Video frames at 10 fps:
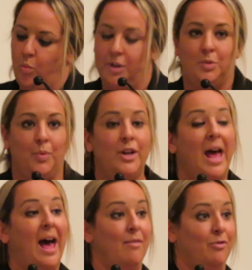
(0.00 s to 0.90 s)
which would
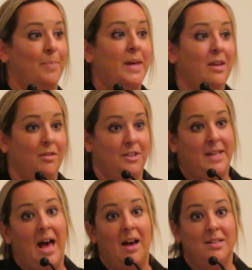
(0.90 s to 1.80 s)
have repealed the
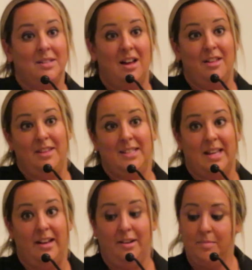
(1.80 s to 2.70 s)
tax on these
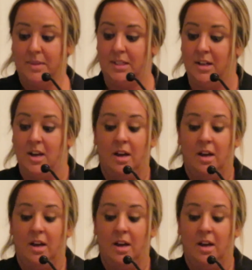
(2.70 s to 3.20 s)
items.